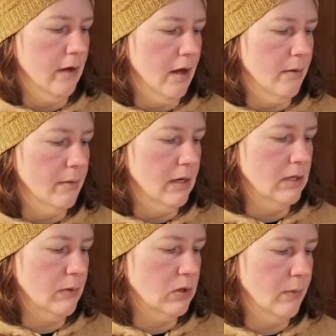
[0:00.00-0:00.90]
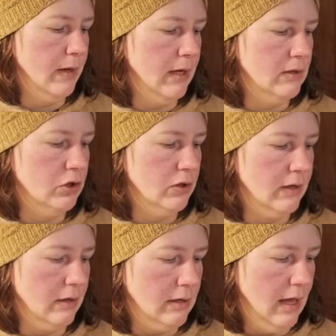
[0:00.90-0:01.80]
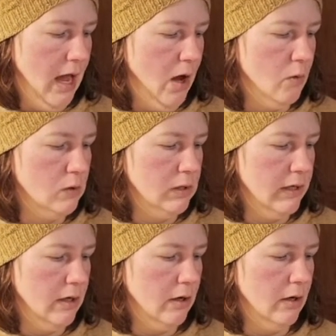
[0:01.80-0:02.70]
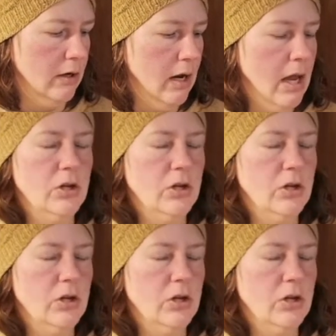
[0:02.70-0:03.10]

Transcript: and especially because she's got the owl here,